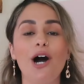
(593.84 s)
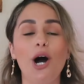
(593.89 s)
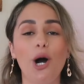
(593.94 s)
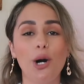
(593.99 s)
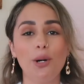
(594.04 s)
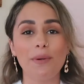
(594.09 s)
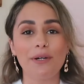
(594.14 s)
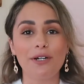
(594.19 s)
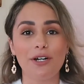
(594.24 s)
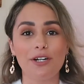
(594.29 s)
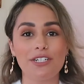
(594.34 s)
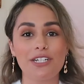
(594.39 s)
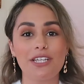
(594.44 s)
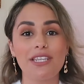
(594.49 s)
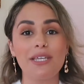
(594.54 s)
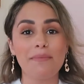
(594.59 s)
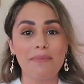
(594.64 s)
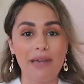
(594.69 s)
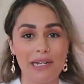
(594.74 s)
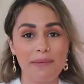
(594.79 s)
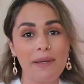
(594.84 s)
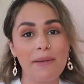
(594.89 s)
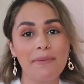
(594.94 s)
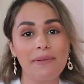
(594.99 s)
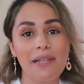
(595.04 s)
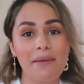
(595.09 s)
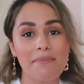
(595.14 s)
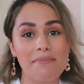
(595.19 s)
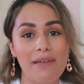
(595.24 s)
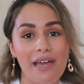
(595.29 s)
Oh my gosh, the amount of
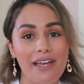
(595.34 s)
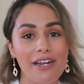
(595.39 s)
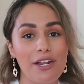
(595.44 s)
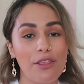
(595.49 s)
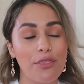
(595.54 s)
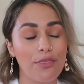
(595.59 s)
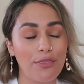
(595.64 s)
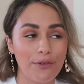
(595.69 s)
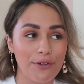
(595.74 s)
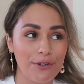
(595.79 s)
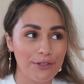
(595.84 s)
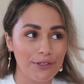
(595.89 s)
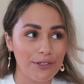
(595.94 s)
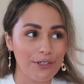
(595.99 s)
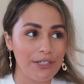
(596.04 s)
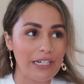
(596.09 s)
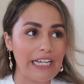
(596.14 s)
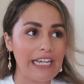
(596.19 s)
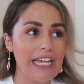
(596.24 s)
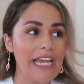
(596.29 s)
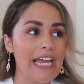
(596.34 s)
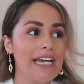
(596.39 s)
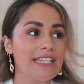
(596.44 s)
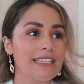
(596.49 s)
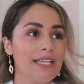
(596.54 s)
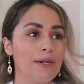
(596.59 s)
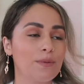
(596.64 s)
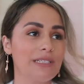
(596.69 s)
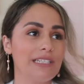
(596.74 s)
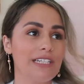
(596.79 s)
people I met through uni
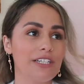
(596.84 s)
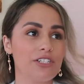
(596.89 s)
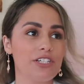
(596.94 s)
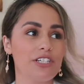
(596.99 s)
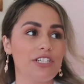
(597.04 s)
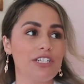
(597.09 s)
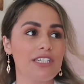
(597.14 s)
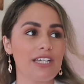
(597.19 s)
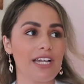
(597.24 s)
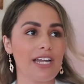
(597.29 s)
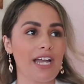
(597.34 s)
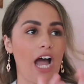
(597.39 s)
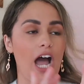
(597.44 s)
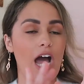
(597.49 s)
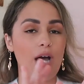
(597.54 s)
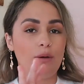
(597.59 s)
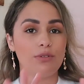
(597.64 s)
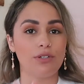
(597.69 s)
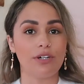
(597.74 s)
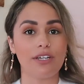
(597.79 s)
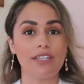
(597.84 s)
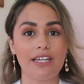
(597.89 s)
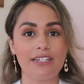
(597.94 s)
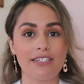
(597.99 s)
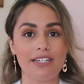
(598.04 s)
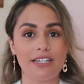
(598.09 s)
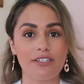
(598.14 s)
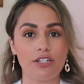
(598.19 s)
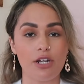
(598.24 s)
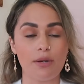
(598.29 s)
that would literally just like, I would look at their
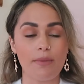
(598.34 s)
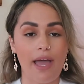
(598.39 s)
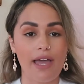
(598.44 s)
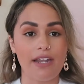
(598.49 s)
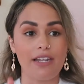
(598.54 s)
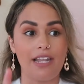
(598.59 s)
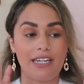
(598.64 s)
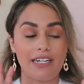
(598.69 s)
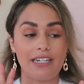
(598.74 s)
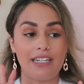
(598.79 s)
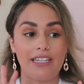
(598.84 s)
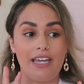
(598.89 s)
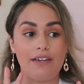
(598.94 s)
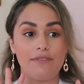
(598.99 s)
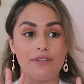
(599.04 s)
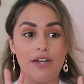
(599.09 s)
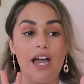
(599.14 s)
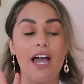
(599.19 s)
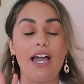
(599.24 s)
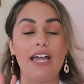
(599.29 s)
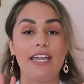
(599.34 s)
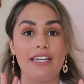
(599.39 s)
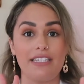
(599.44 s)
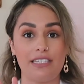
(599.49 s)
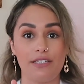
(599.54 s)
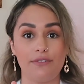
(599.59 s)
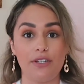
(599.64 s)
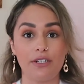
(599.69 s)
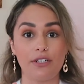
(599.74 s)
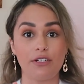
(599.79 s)
desktop and like nearly have a
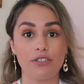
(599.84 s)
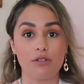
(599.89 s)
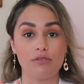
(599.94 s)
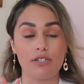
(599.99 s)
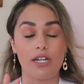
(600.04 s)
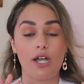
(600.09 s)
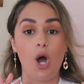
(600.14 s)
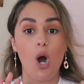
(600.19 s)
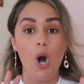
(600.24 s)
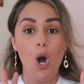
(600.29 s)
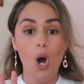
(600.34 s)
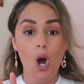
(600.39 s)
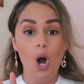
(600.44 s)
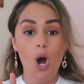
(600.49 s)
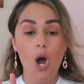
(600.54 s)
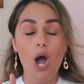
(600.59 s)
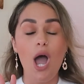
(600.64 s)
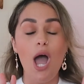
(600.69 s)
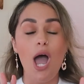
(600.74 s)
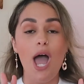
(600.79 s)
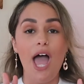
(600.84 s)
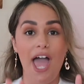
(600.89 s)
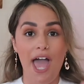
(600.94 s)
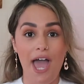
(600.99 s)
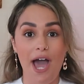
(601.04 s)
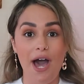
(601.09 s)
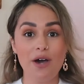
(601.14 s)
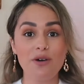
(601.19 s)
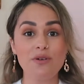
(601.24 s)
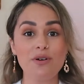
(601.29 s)
hissy fit because I was like, oh,
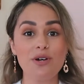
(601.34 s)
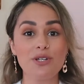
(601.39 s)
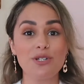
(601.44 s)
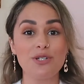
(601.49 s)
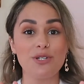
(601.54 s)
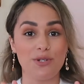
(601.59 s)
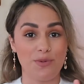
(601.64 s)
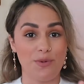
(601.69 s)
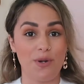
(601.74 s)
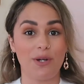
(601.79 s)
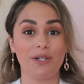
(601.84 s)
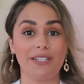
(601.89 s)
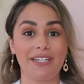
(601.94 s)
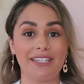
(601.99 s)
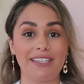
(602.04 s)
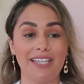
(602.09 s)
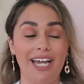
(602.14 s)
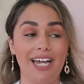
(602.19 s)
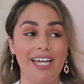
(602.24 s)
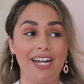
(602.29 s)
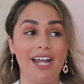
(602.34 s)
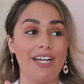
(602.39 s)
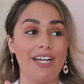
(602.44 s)
how do you work like that?